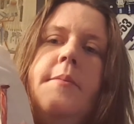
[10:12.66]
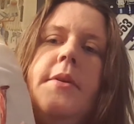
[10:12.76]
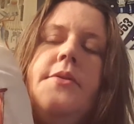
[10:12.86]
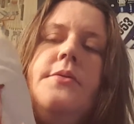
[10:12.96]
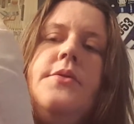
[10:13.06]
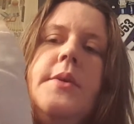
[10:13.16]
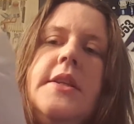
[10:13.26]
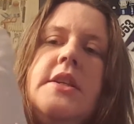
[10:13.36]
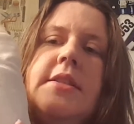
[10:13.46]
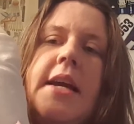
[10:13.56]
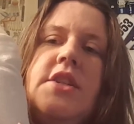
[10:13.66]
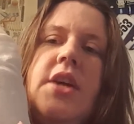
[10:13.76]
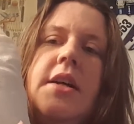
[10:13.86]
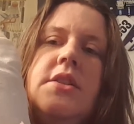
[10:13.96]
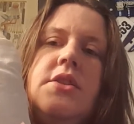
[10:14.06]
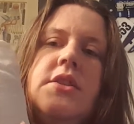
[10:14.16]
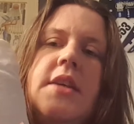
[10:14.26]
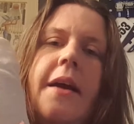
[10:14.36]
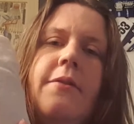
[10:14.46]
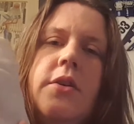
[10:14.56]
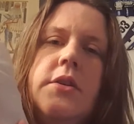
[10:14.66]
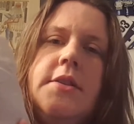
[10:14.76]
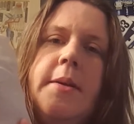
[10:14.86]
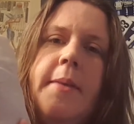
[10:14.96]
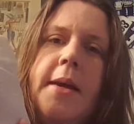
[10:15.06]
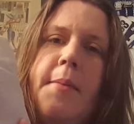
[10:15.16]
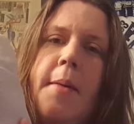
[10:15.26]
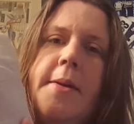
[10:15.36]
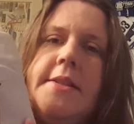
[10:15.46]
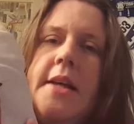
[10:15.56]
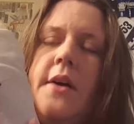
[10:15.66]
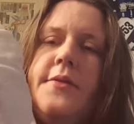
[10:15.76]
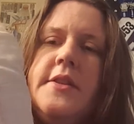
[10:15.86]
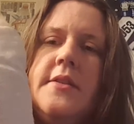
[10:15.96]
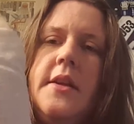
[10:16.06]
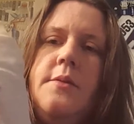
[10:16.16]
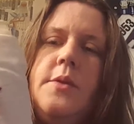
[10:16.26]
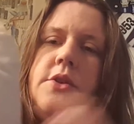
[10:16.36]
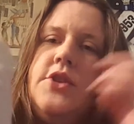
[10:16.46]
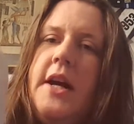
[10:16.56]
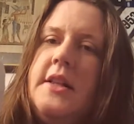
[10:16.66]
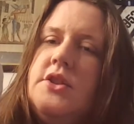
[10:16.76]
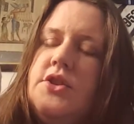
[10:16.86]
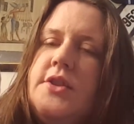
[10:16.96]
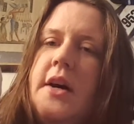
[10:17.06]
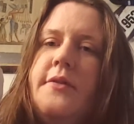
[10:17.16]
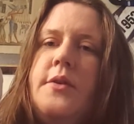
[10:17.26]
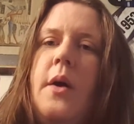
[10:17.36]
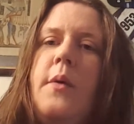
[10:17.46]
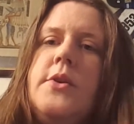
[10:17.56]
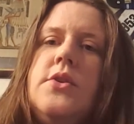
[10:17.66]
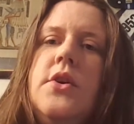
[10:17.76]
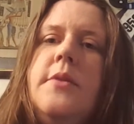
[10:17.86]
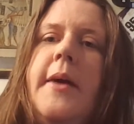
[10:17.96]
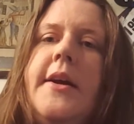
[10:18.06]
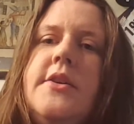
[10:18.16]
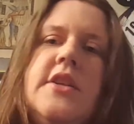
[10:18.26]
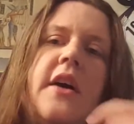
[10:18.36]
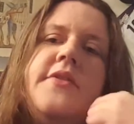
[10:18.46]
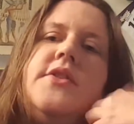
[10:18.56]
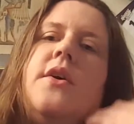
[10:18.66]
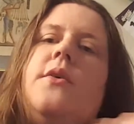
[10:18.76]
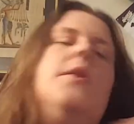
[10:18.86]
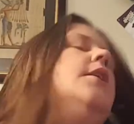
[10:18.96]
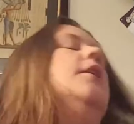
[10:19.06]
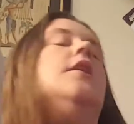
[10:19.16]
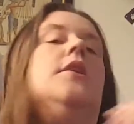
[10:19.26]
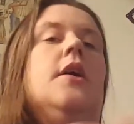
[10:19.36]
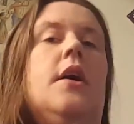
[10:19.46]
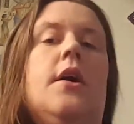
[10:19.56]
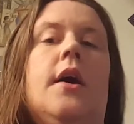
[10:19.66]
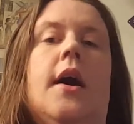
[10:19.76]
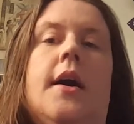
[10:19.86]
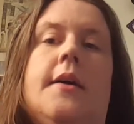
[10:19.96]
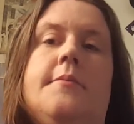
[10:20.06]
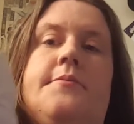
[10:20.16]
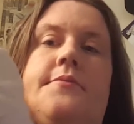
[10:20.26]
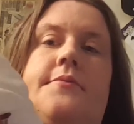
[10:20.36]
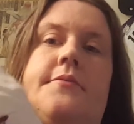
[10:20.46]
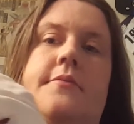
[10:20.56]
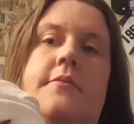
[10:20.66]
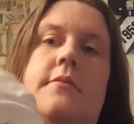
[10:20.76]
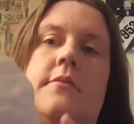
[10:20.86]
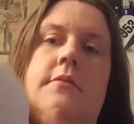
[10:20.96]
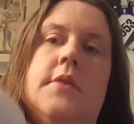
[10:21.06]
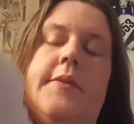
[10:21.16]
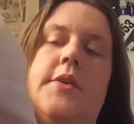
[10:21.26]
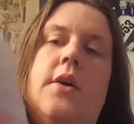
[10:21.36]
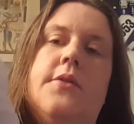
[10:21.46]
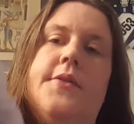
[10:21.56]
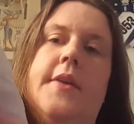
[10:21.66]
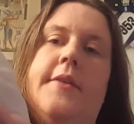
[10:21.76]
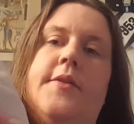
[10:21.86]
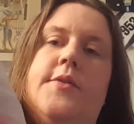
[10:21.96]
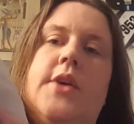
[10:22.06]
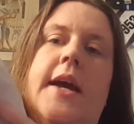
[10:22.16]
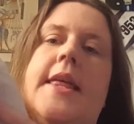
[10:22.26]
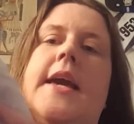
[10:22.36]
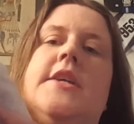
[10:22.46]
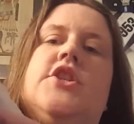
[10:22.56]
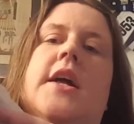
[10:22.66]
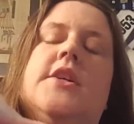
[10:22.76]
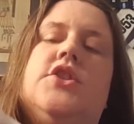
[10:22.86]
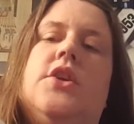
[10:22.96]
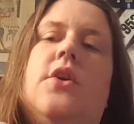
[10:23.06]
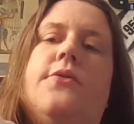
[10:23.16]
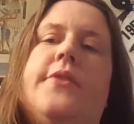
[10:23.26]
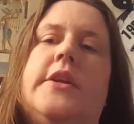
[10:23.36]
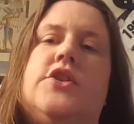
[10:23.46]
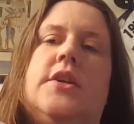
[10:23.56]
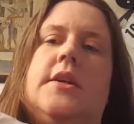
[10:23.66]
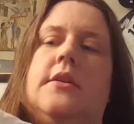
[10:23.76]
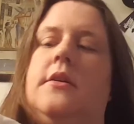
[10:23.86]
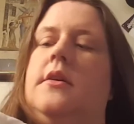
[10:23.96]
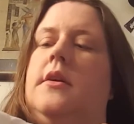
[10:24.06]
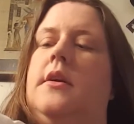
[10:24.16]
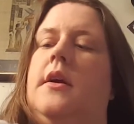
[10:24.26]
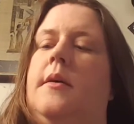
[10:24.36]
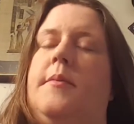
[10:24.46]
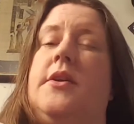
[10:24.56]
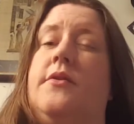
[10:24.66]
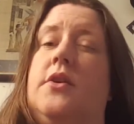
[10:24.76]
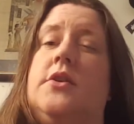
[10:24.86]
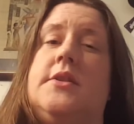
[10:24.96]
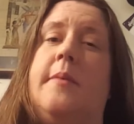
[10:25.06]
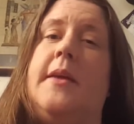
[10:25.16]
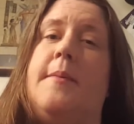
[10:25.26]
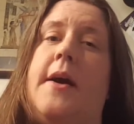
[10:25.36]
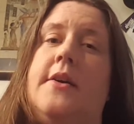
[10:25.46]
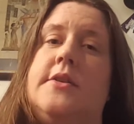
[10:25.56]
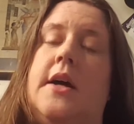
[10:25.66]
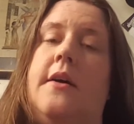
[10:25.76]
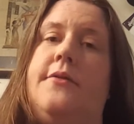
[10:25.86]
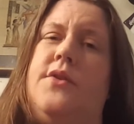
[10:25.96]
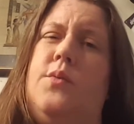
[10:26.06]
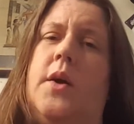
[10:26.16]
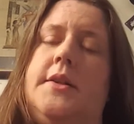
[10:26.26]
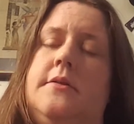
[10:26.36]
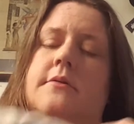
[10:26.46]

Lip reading: through doing these hay challenges, I've learned something about myself. And when you challenge yourself, you always learn about yourself. So if you try the hay challenge and you don't finish it, but you've learned something about yourself, you won.